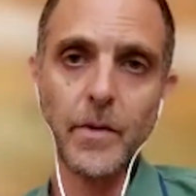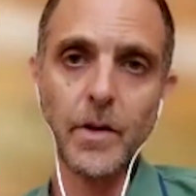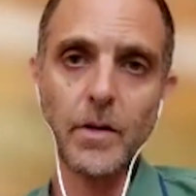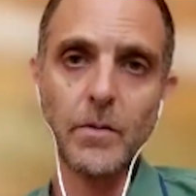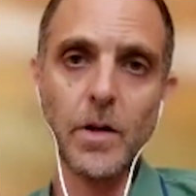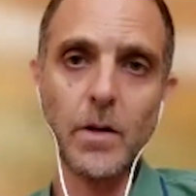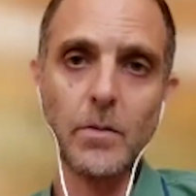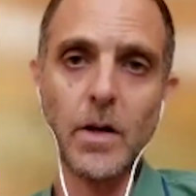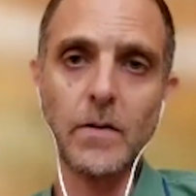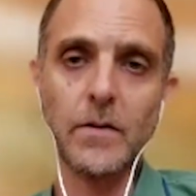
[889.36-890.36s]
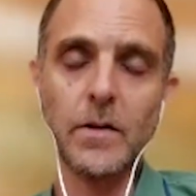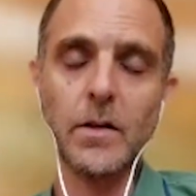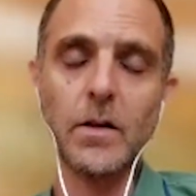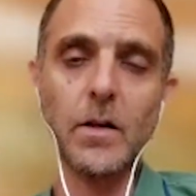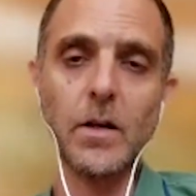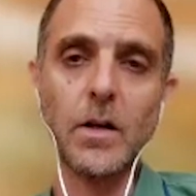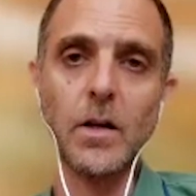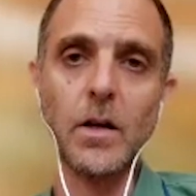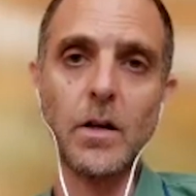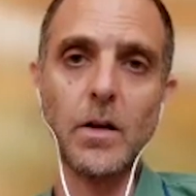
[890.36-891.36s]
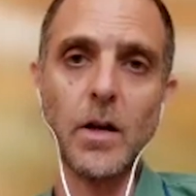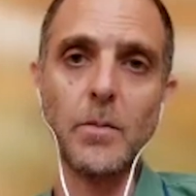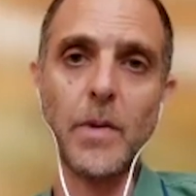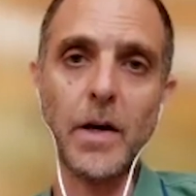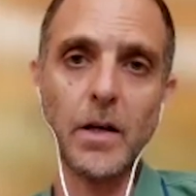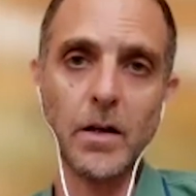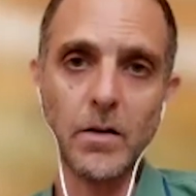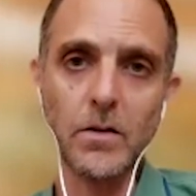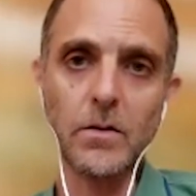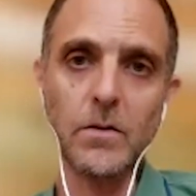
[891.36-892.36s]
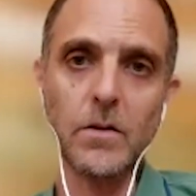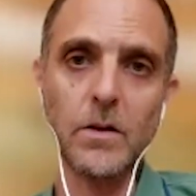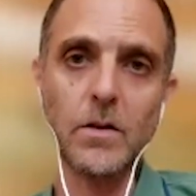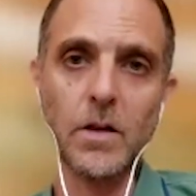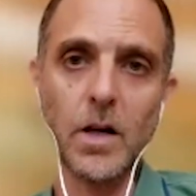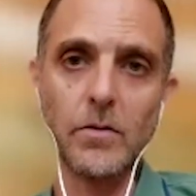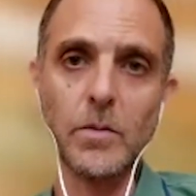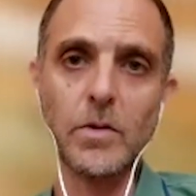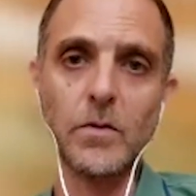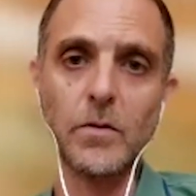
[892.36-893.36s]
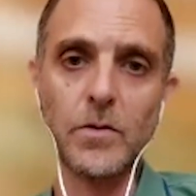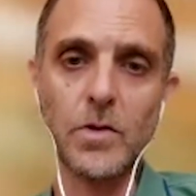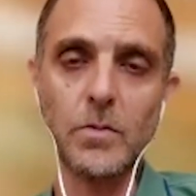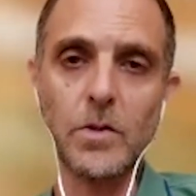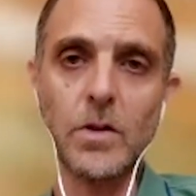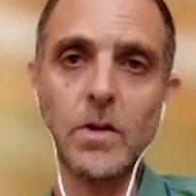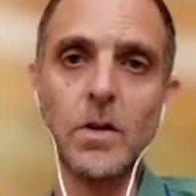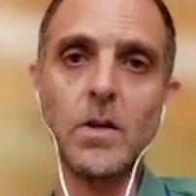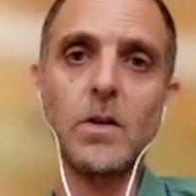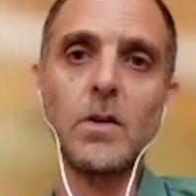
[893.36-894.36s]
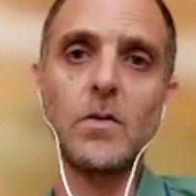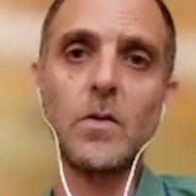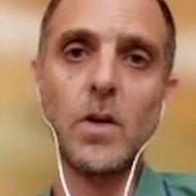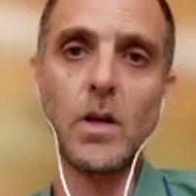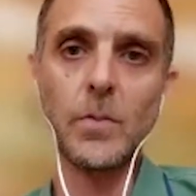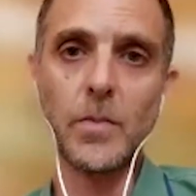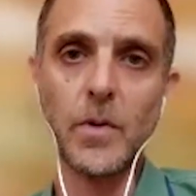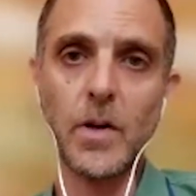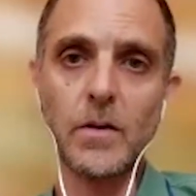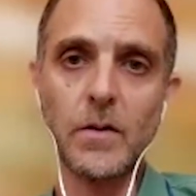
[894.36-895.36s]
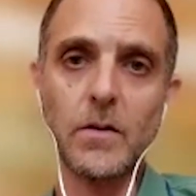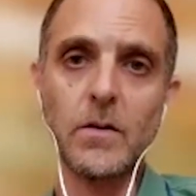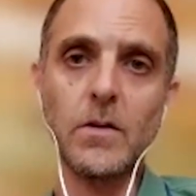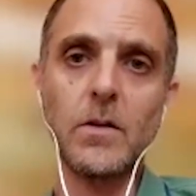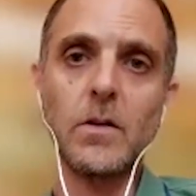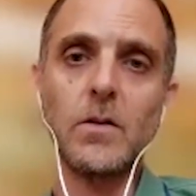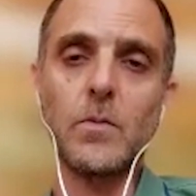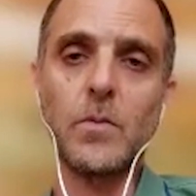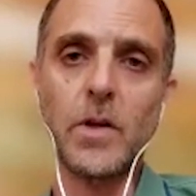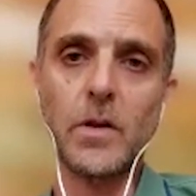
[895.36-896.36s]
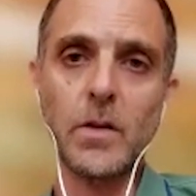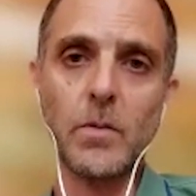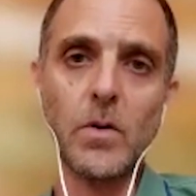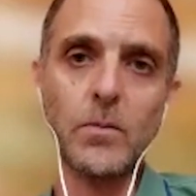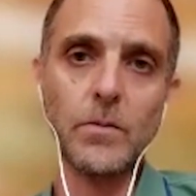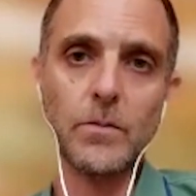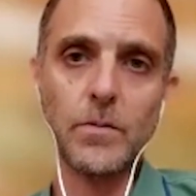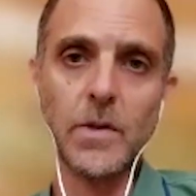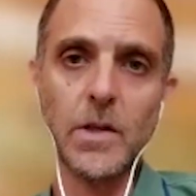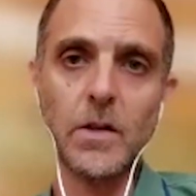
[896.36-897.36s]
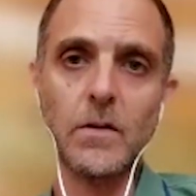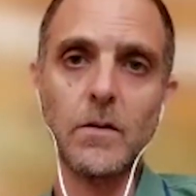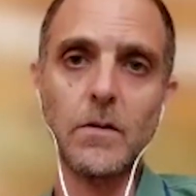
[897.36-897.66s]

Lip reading: I'm asking, I'm begging the government of Germany to help us bring them home, please.